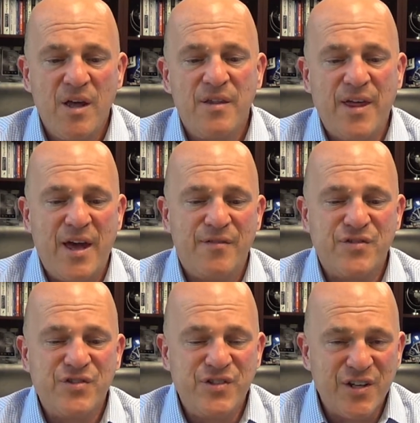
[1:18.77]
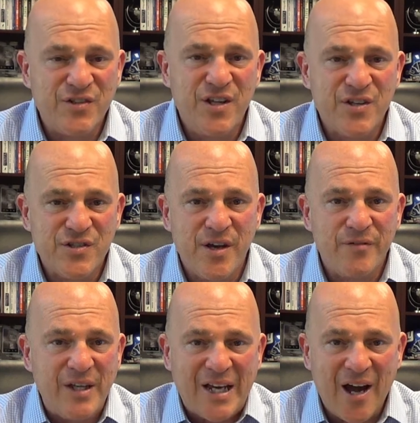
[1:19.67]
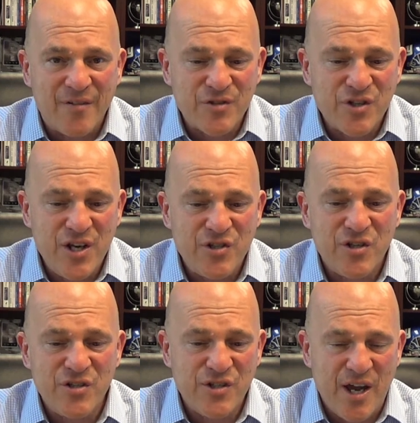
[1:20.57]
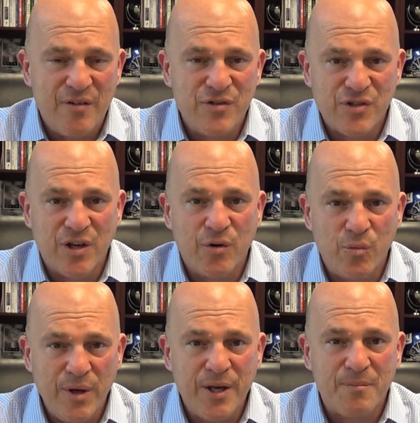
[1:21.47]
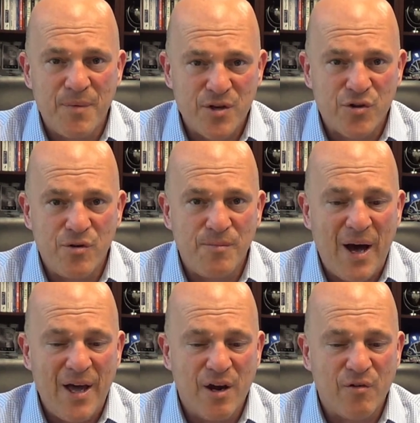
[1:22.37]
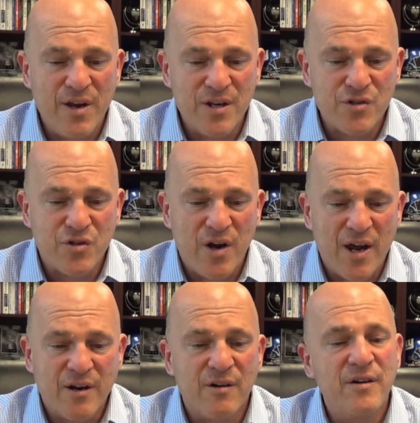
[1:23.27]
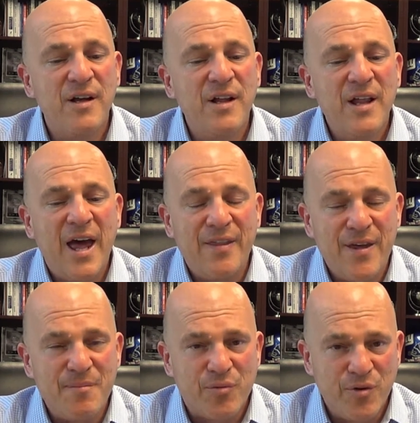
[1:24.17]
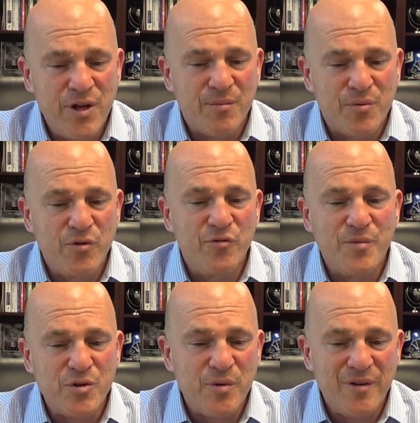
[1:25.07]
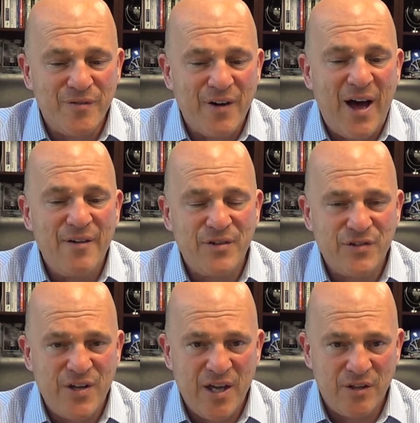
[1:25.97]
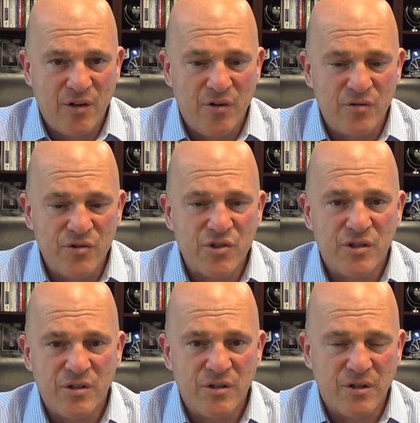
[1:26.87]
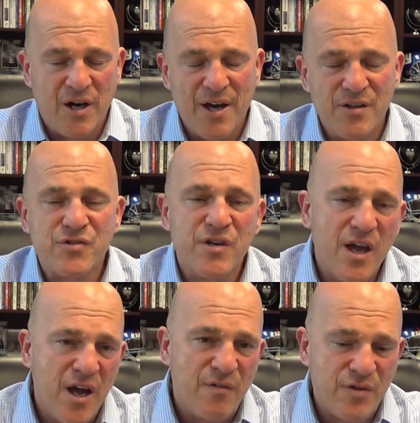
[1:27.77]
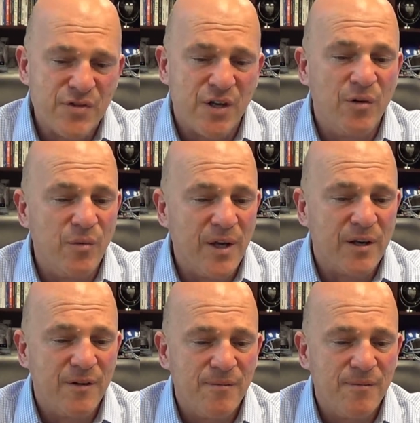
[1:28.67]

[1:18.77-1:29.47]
They have 60 to 70 conversations every single week measured by a greatness tracker, and they pre-approve between 5 and 10 loans clients every single week.